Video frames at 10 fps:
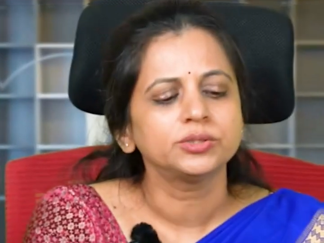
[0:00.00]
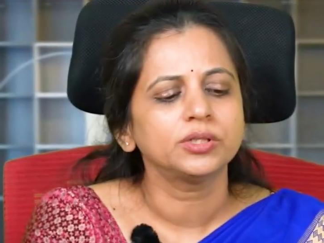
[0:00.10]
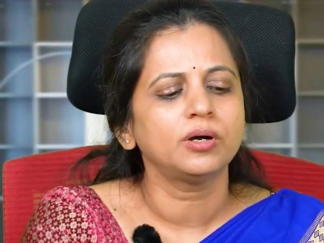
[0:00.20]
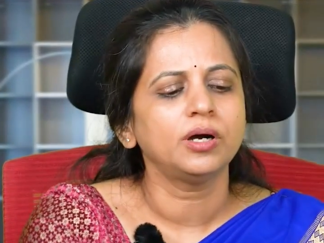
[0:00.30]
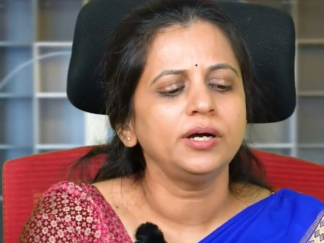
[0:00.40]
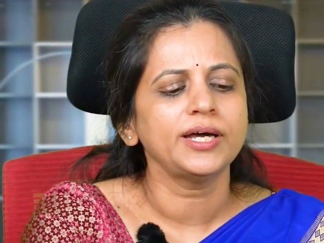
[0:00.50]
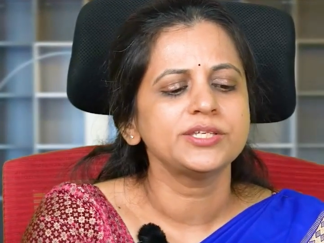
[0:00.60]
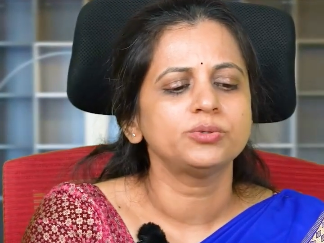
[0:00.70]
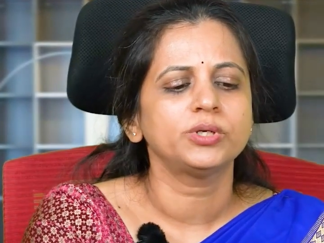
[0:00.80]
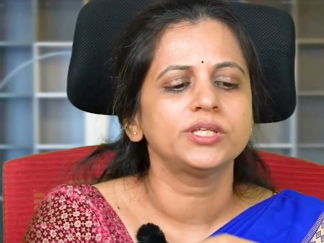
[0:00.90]
So the cord,
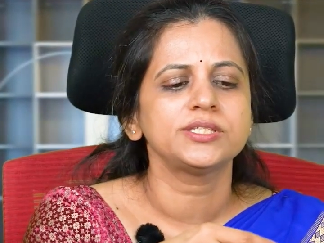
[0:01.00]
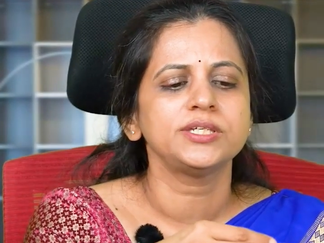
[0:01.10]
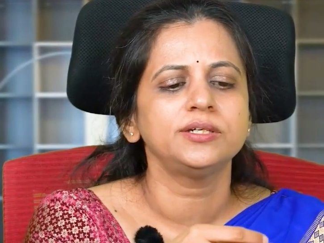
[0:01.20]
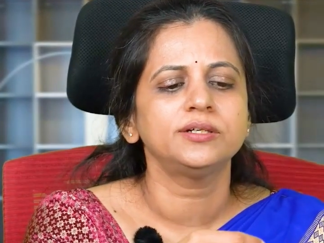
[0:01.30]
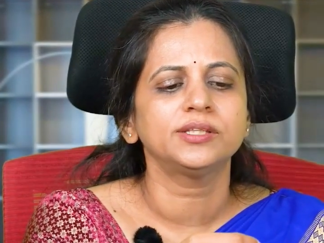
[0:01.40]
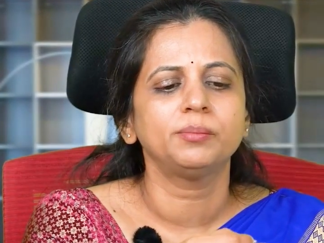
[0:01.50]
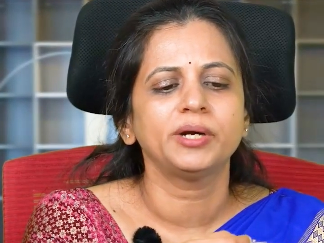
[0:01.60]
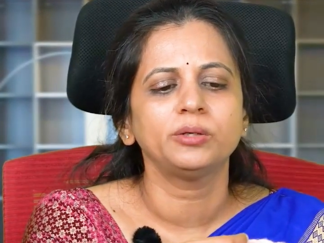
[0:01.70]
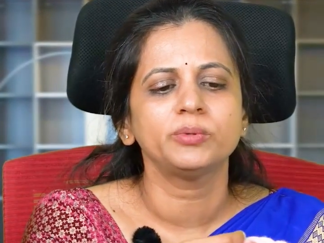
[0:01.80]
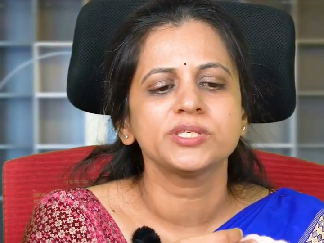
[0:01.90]
as you can see here, the
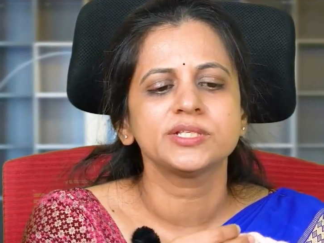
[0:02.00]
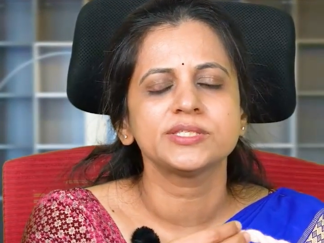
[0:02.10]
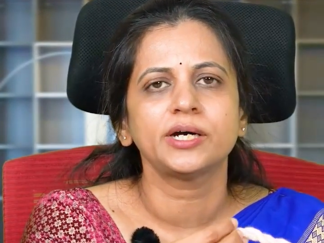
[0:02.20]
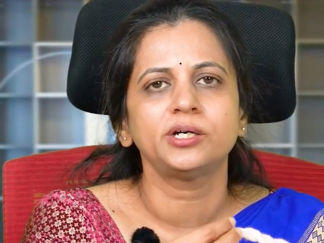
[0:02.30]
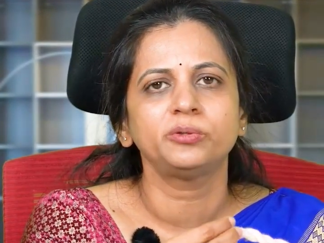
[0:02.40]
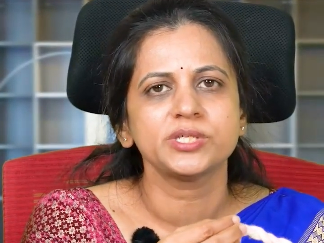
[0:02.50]
blood vessels are